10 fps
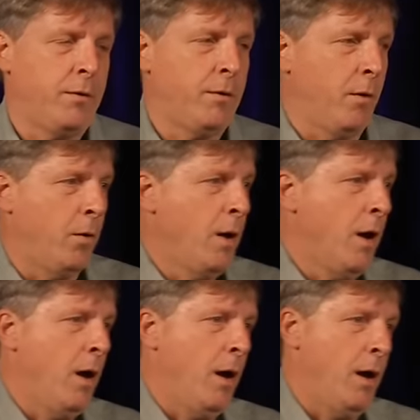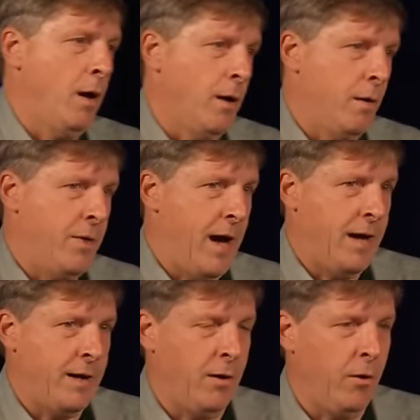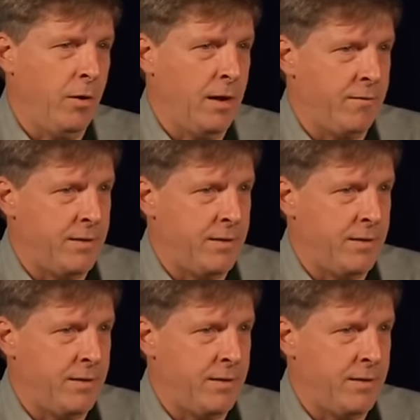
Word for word: So that and a whole lot of